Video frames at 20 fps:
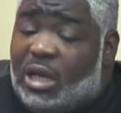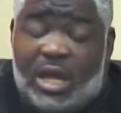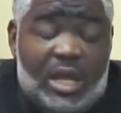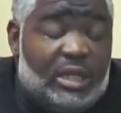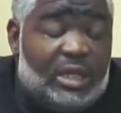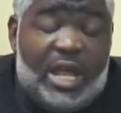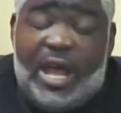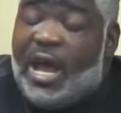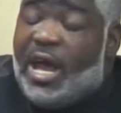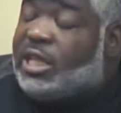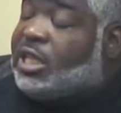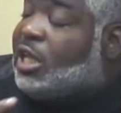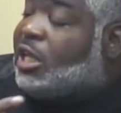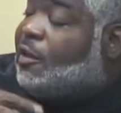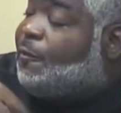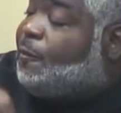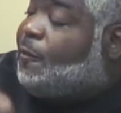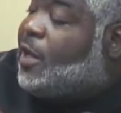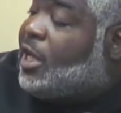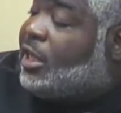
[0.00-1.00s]
They had to
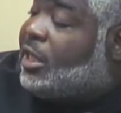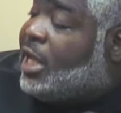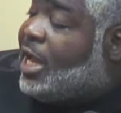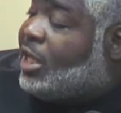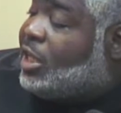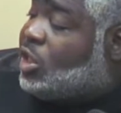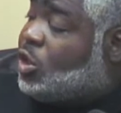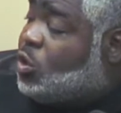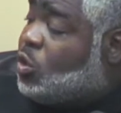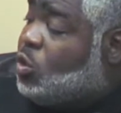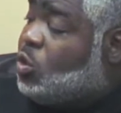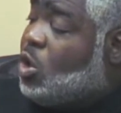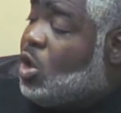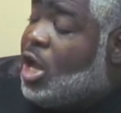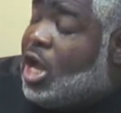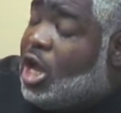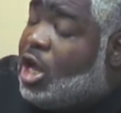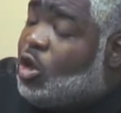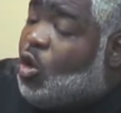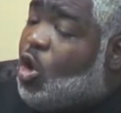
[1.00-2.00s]
defeat that too
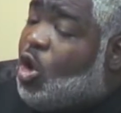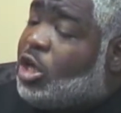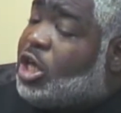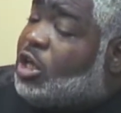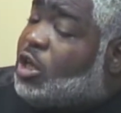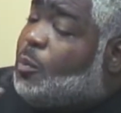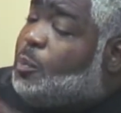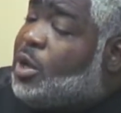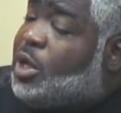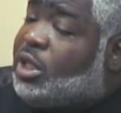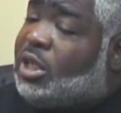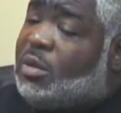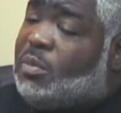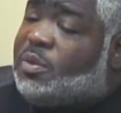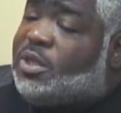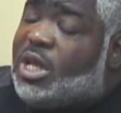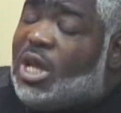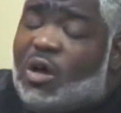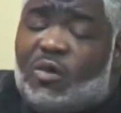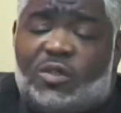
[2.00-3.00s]
in order to put
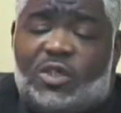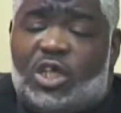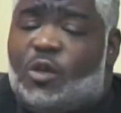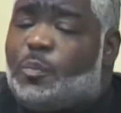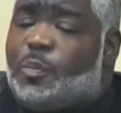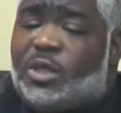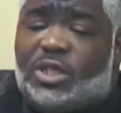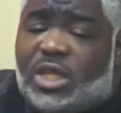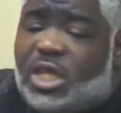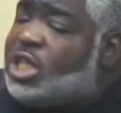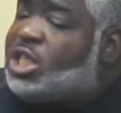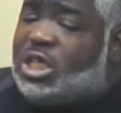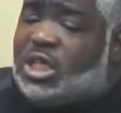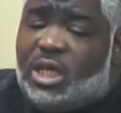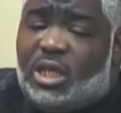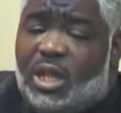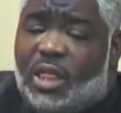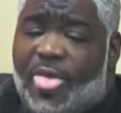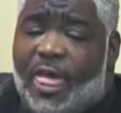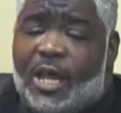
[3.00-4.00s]
themselves in a
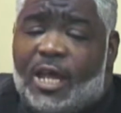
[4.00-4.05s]
position